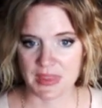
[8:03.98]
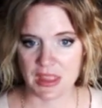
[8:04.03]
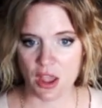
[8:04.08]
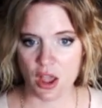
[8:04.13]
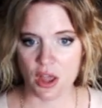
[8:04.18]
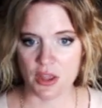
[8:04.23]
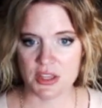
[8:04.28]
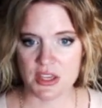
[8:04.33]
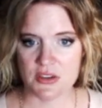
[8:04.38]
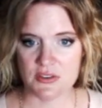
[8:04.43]

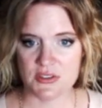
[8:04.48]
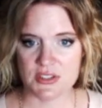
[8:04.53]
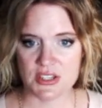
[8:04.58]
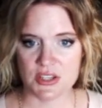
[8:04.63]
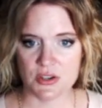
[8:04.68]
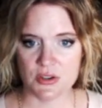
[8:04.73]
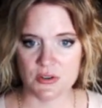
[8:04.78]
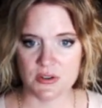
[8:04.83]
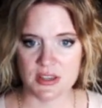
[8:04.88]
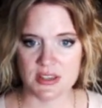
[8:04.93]
All you
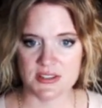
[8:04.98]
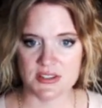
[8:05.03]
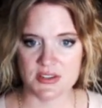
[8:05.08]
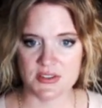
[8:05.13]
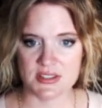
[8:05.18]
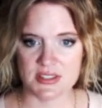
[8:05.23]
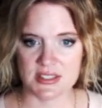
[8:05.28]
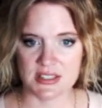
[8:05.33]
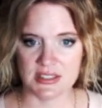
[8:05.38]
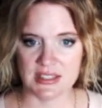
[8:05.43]
do is you
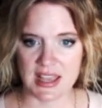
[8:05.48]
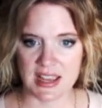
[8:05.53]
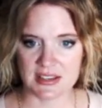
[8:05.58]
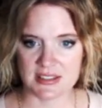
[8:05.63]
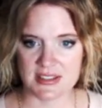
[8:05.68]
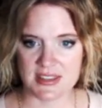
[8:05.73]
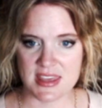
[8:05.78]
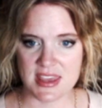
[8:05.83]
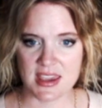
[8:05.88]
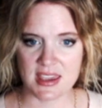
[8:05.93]
select
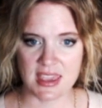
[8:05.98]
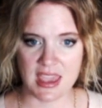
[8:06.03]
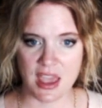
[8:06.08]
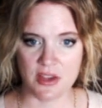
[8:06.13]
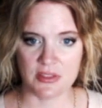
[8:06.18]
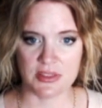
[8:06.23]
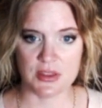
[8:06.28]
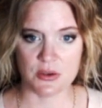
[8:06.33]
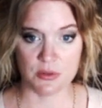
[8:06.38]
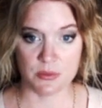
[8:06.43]
the
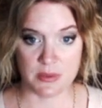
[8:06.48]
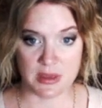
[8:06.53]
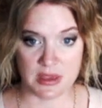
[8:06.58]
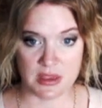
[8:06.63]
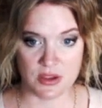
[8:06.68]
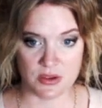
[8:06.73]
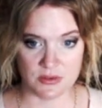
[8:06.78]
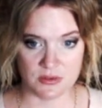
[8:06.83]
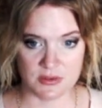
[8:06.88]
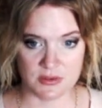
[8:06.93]
account that will be
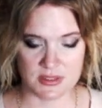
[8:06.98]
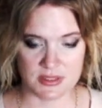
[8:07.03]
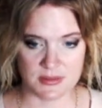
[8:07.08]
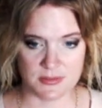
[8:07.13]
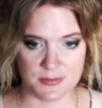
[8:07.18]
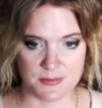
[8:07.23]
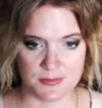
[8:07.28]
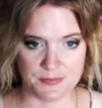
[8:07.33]
used,